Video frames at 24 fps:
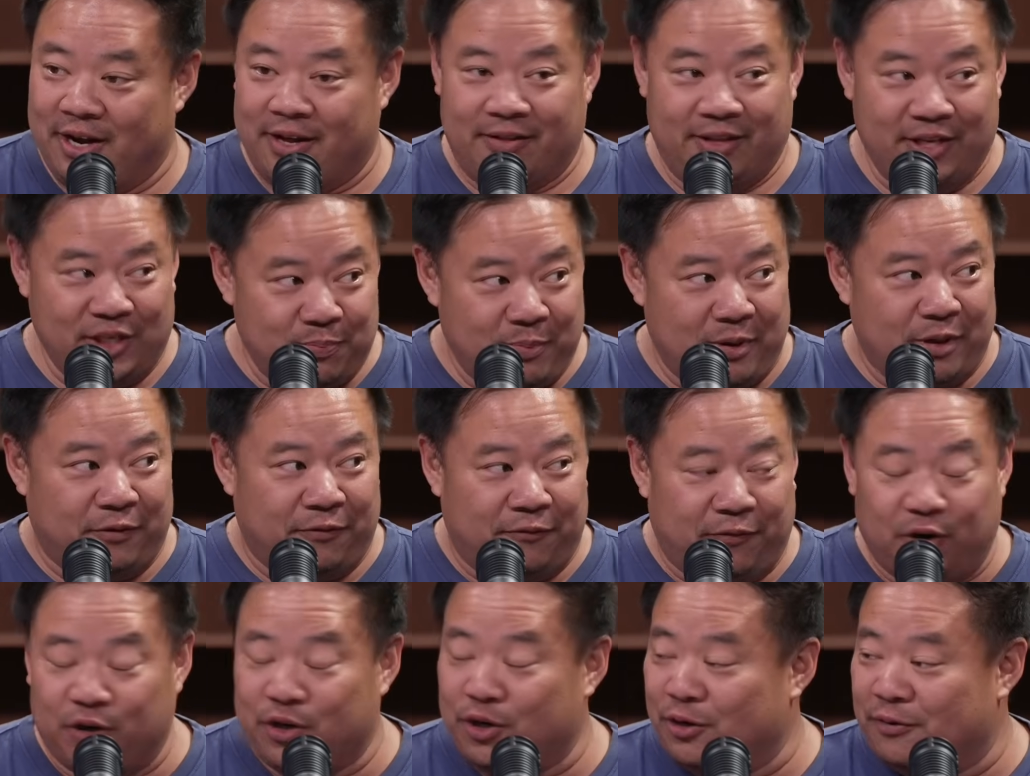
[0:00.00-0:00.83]
This
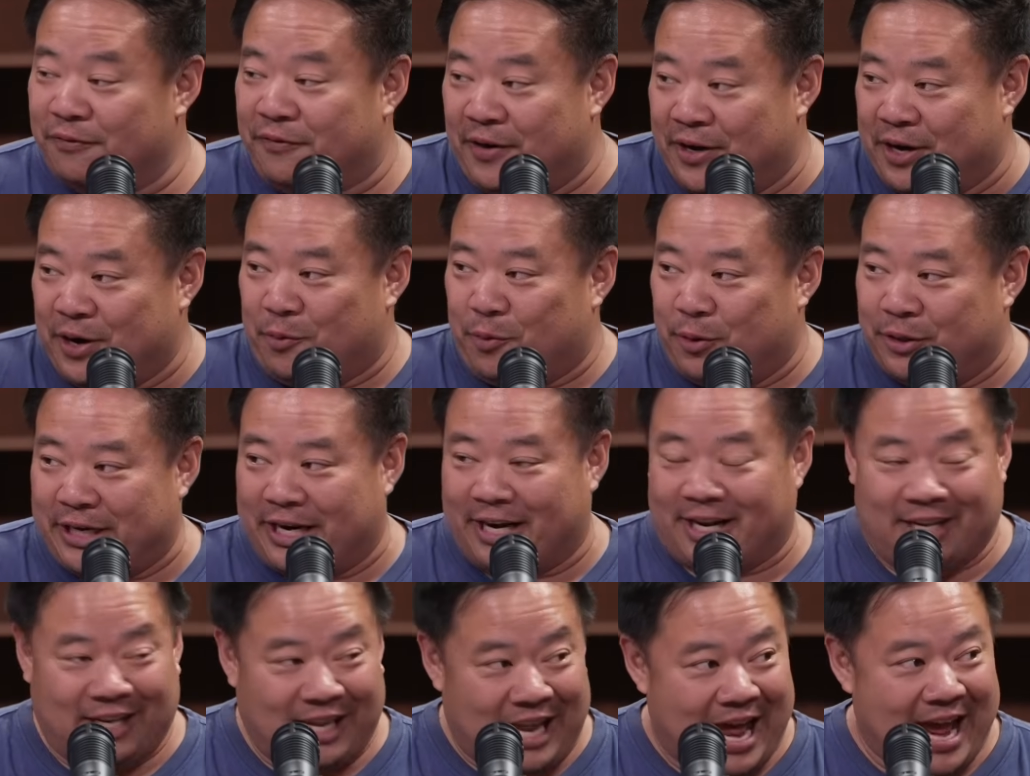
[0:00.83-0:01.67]
motherfucker worked at
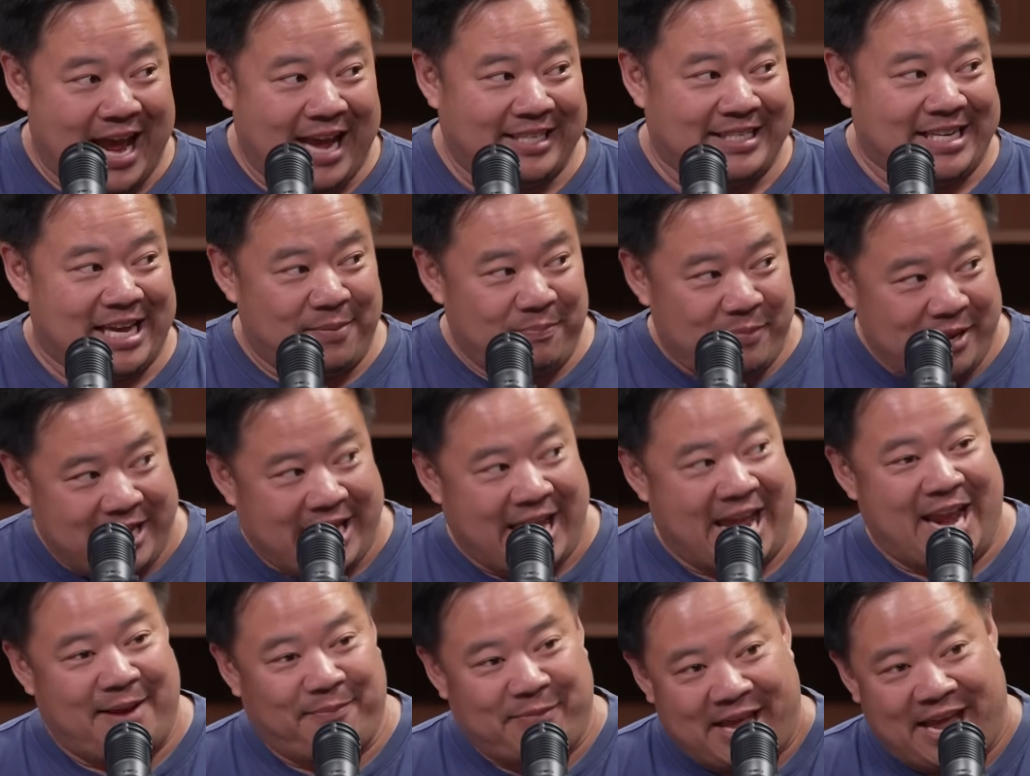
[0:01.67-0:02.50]
Clyde's and
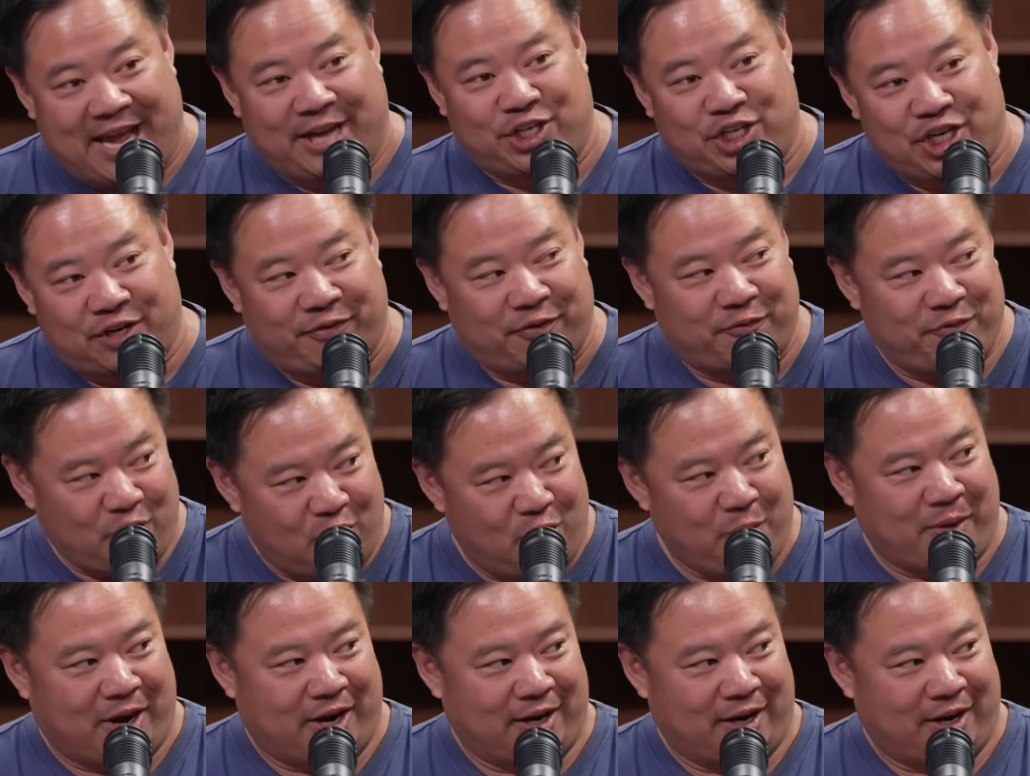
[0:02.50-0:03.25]
became the head chef of Noma.